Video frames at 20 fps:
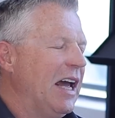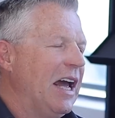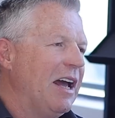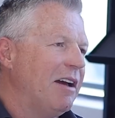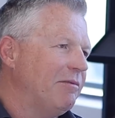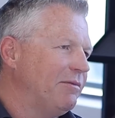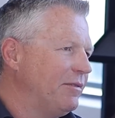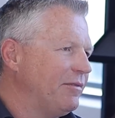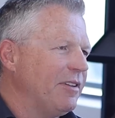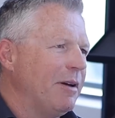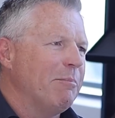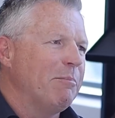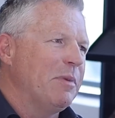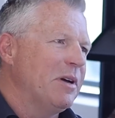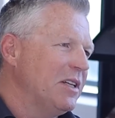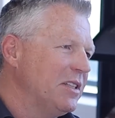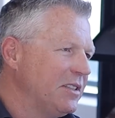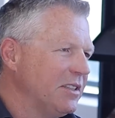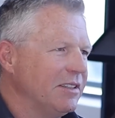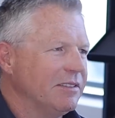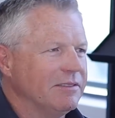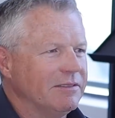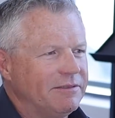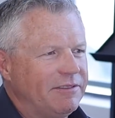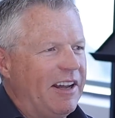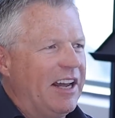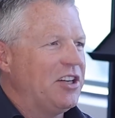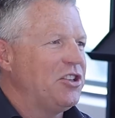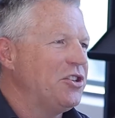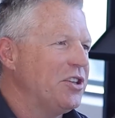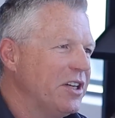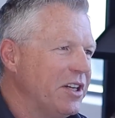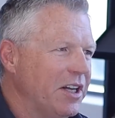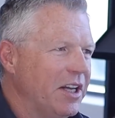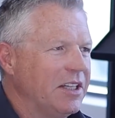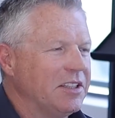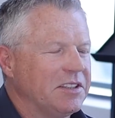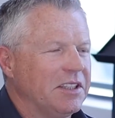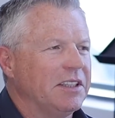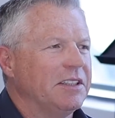have thumpers and
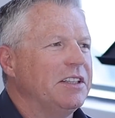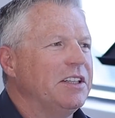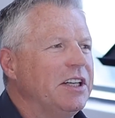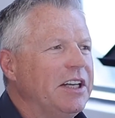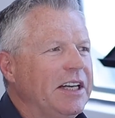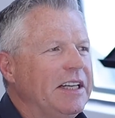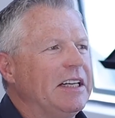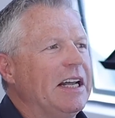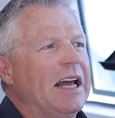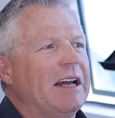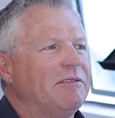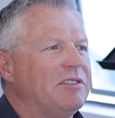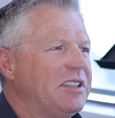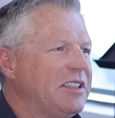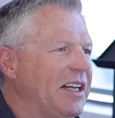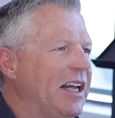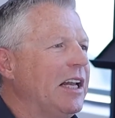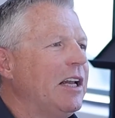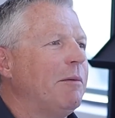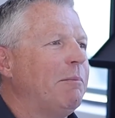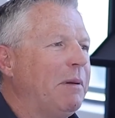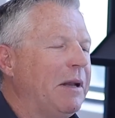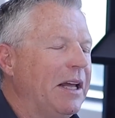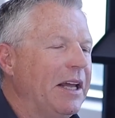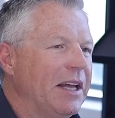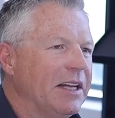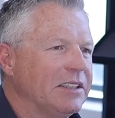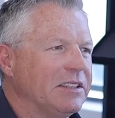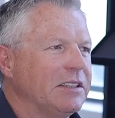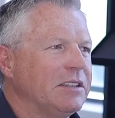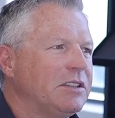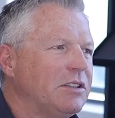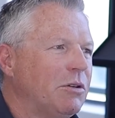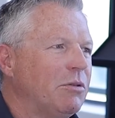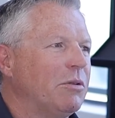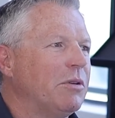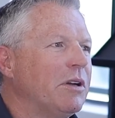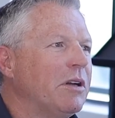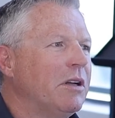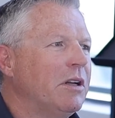fetchers, and you need to have skilled players and
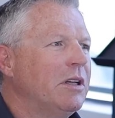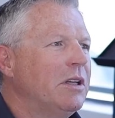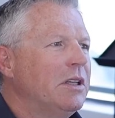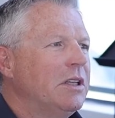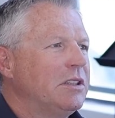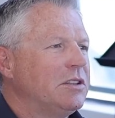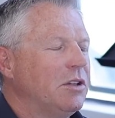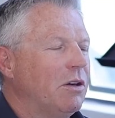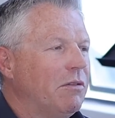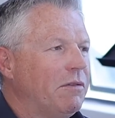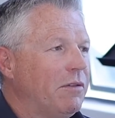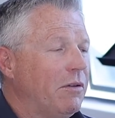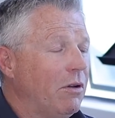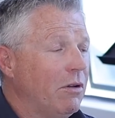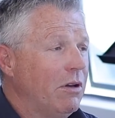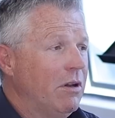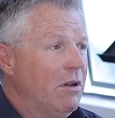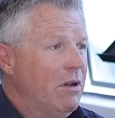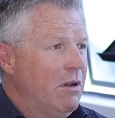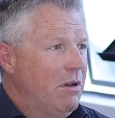so on, so forth.